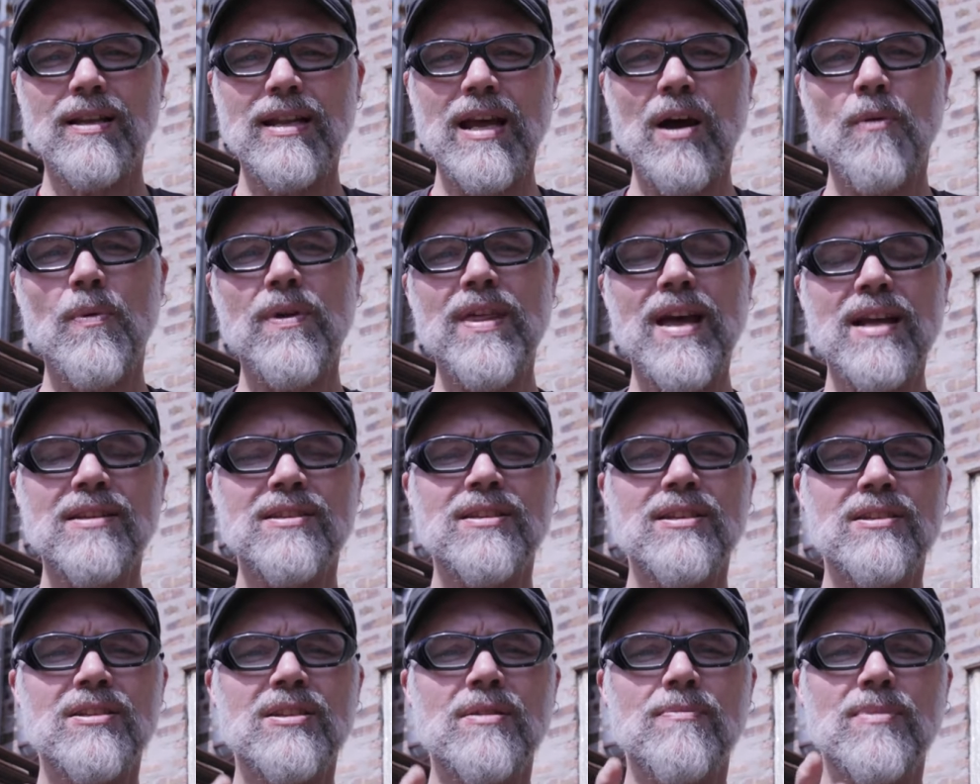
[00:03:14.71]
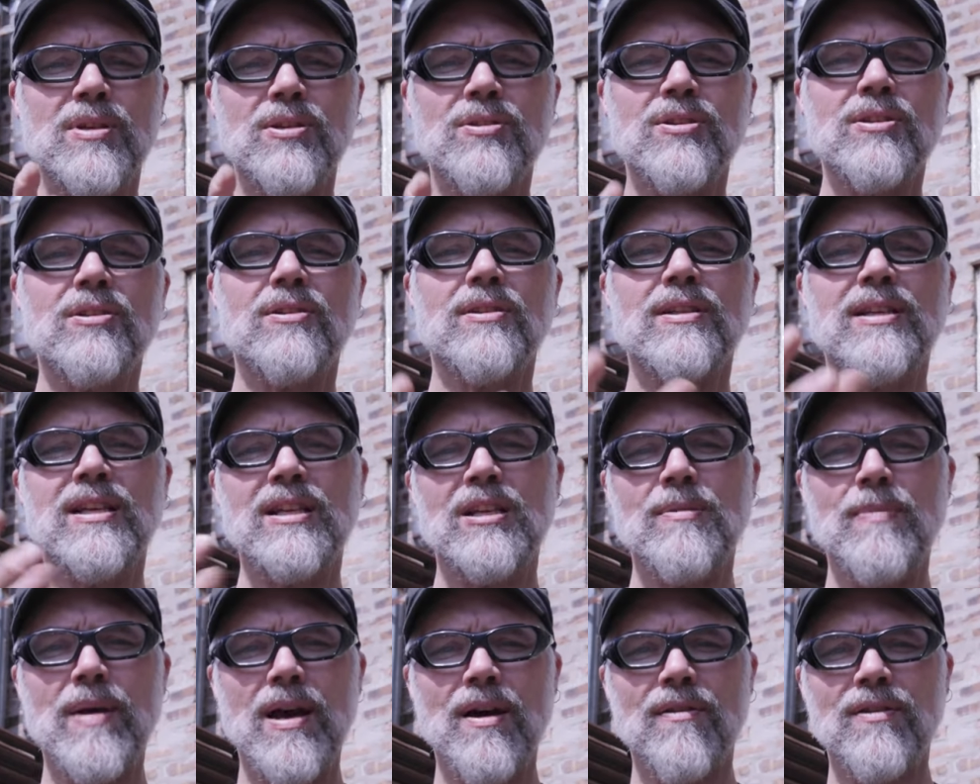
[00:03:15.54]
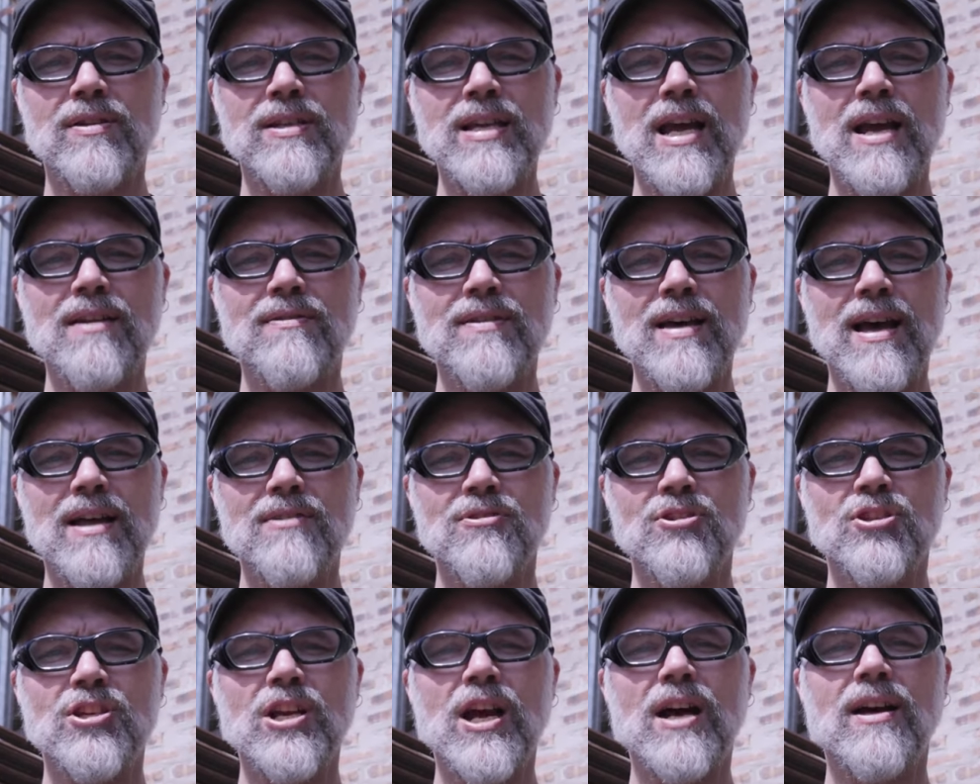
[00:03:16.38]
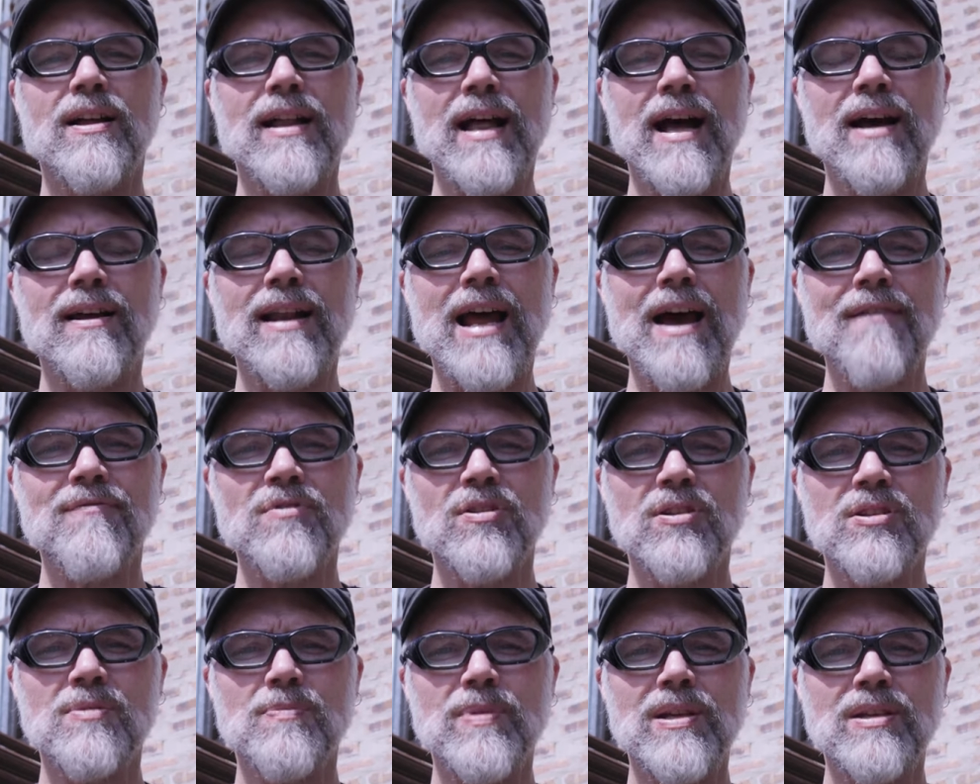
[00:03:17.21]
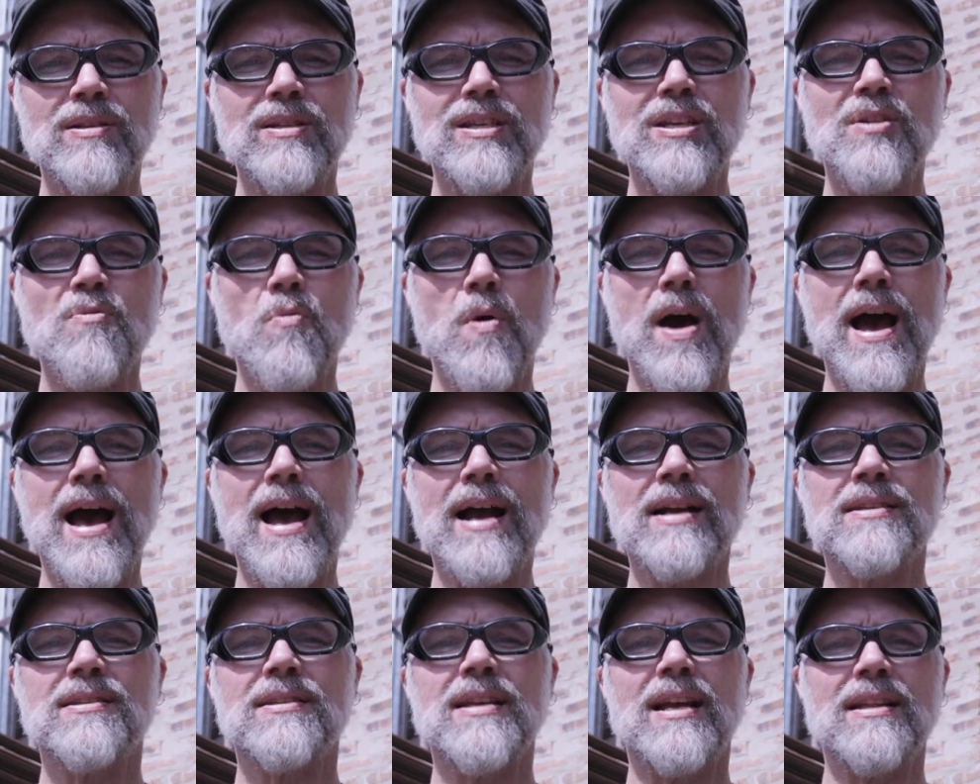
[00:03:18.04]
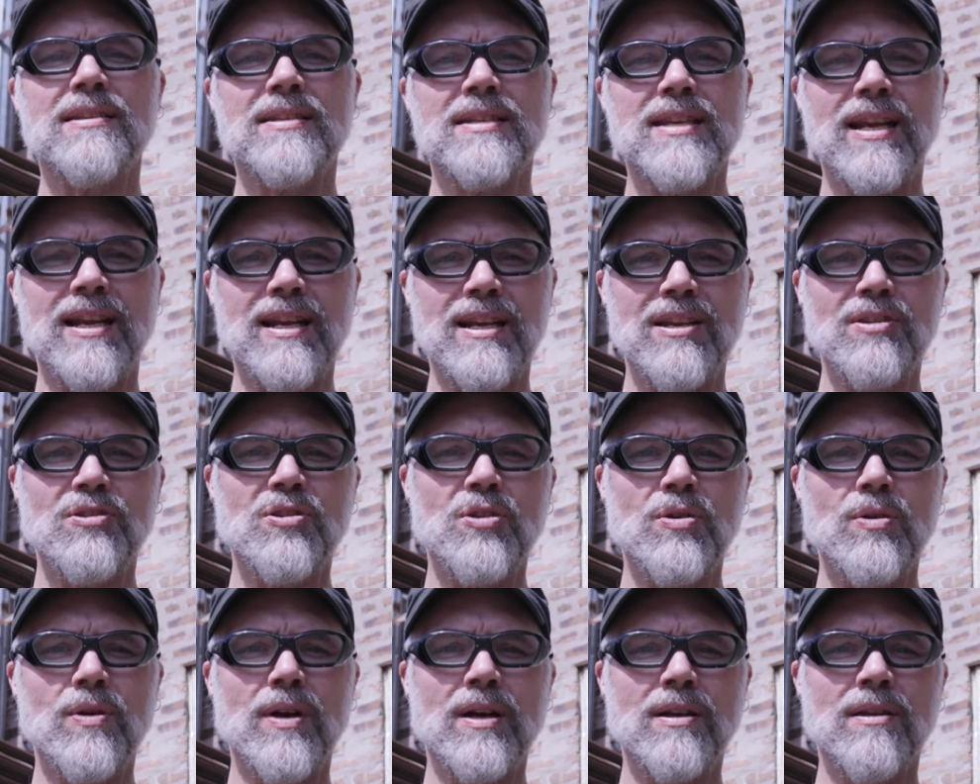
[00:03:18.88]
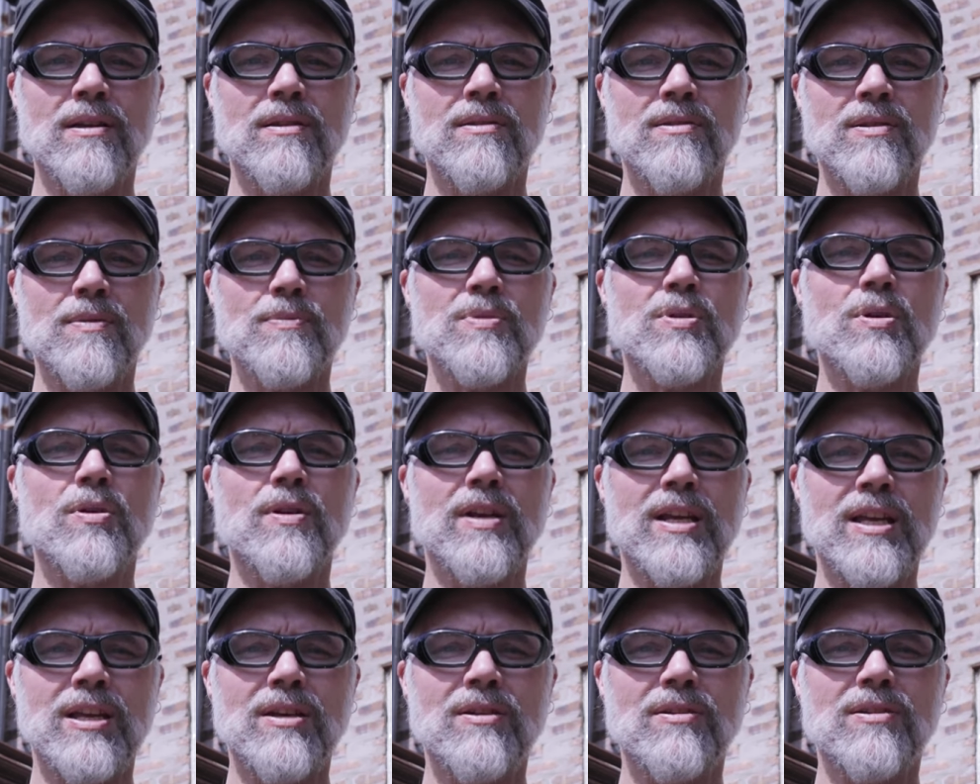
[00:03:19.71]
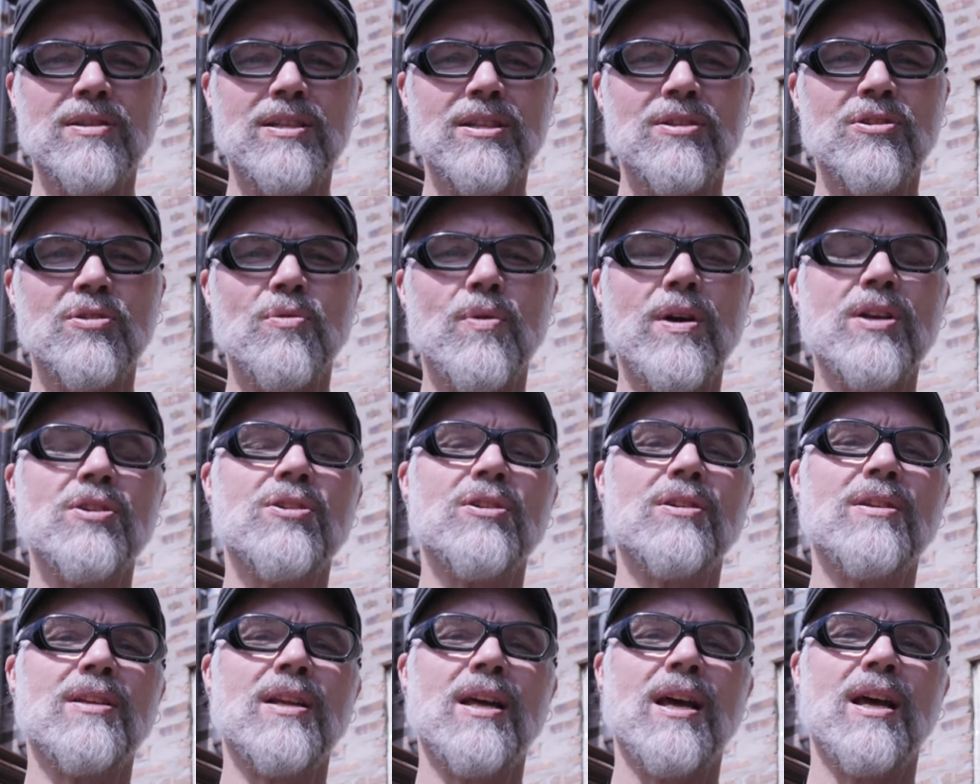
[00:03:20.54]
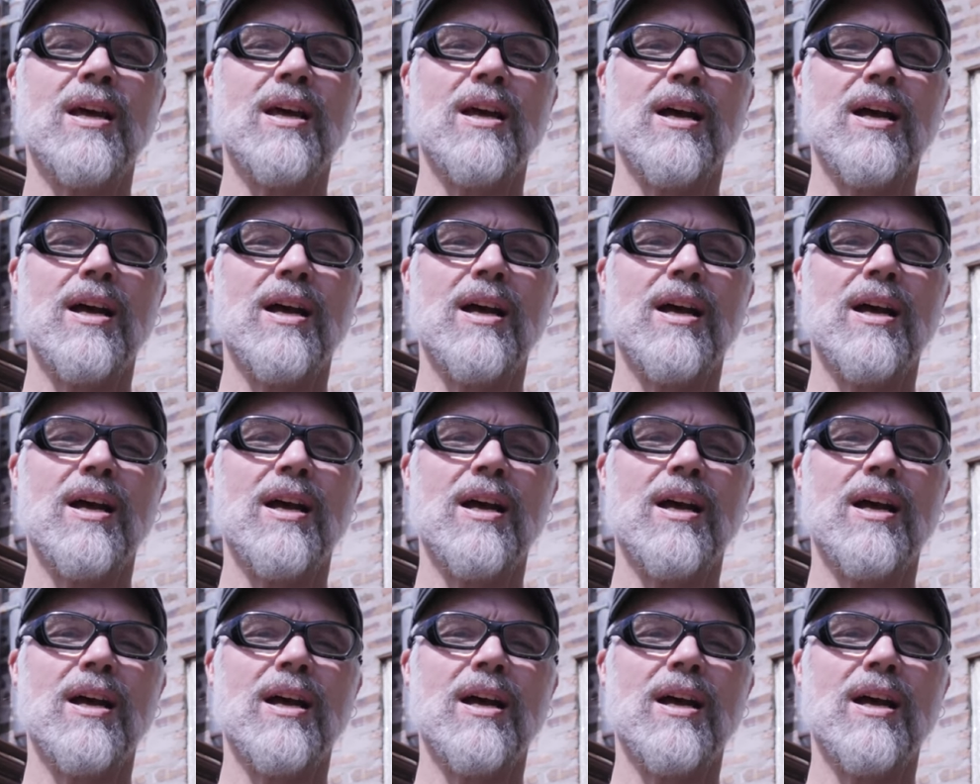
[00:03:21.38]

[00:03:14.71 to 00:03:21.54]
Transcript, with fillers: Now with that system, you still need to be able to take that shell out after it's been de-waxed and stick it into some sort of kiln situation